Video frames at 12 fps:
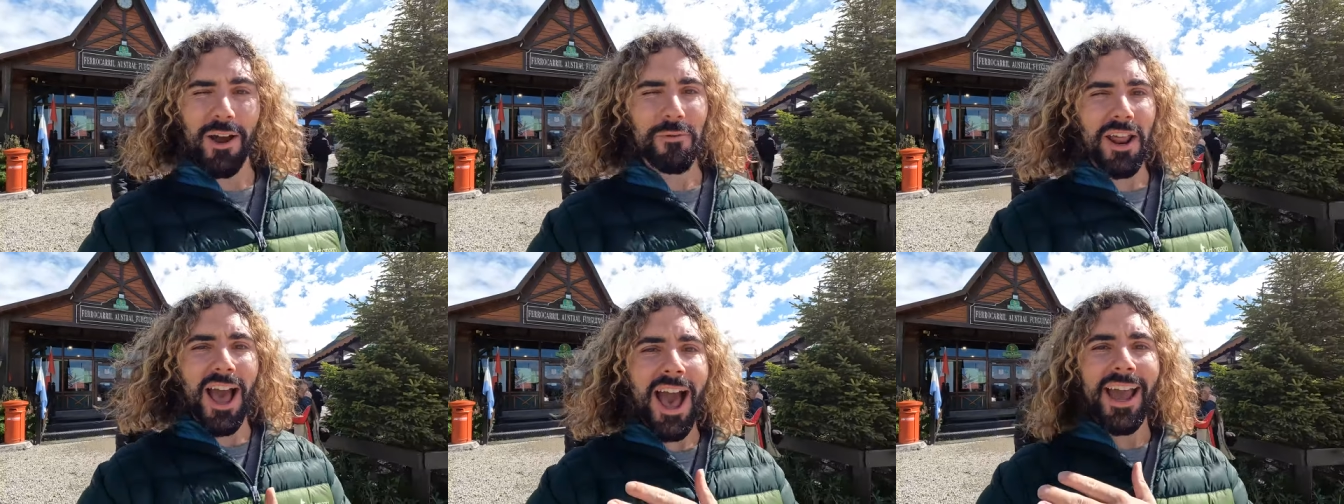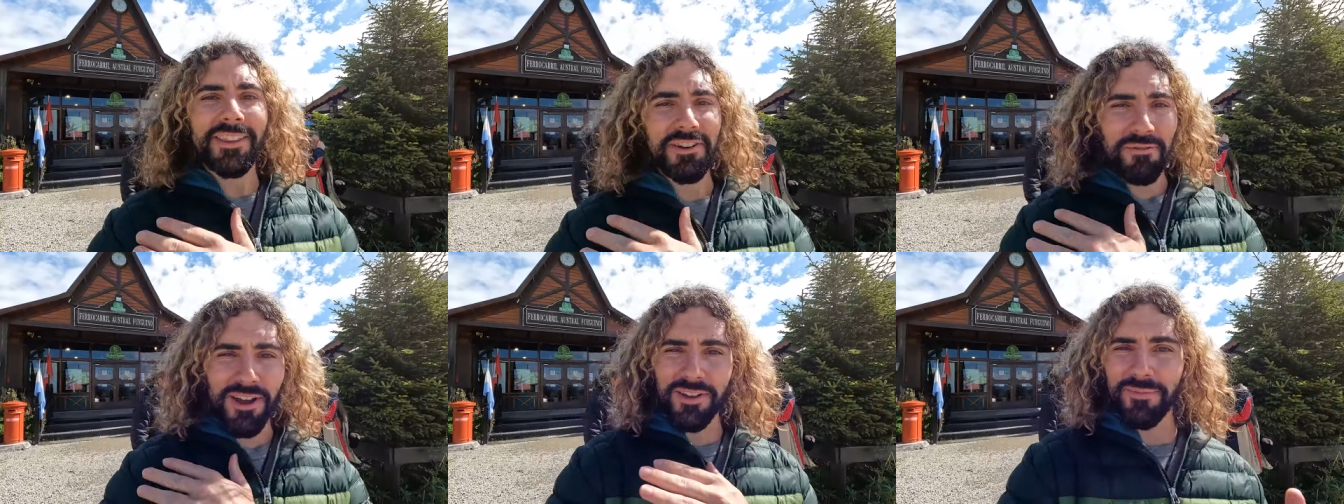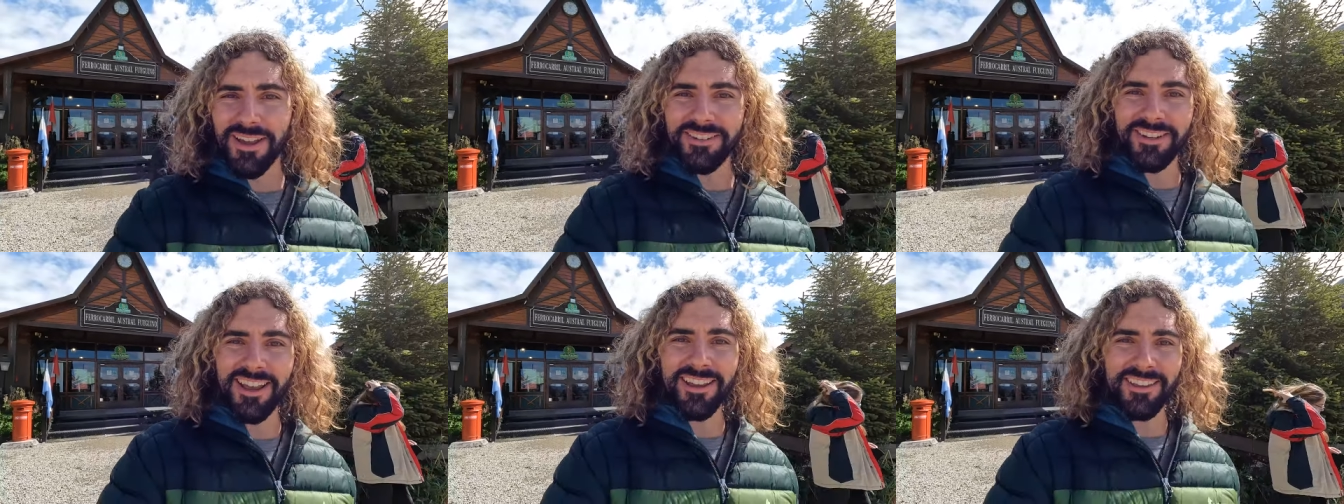I would highly
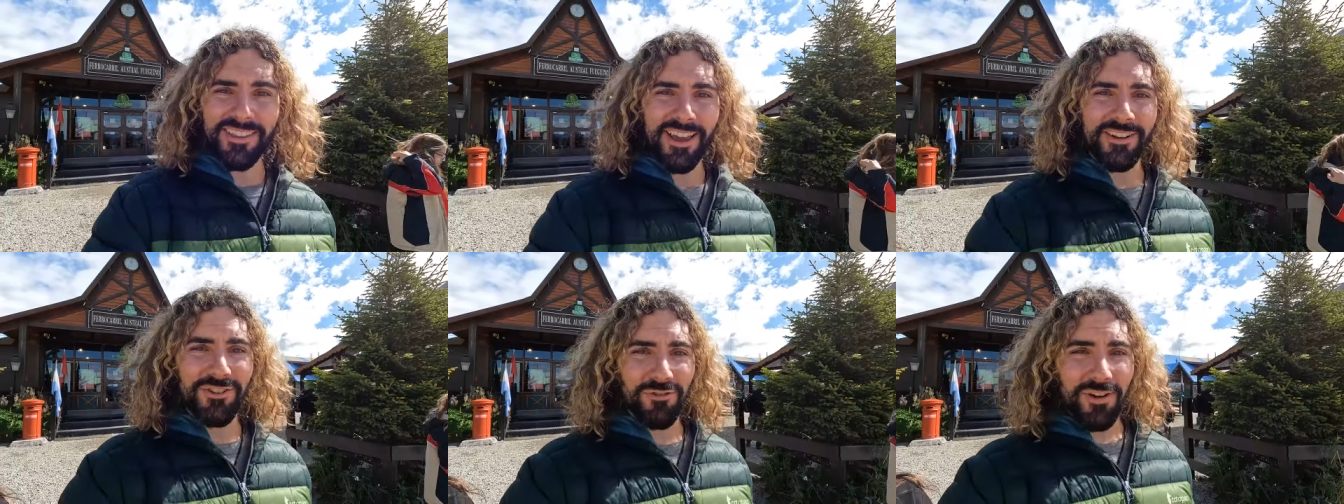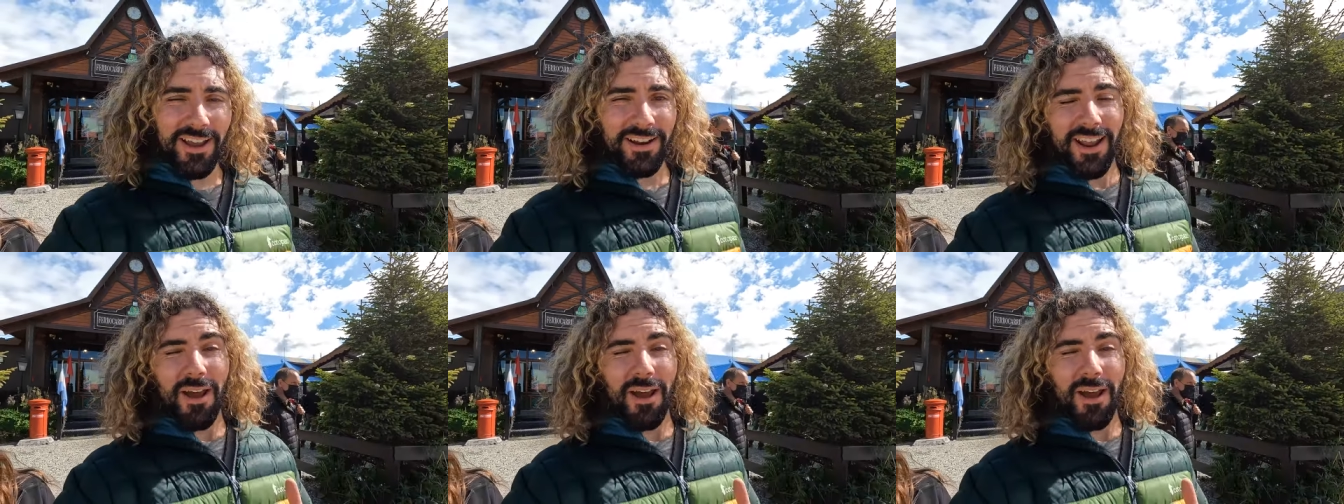recommend taking that train.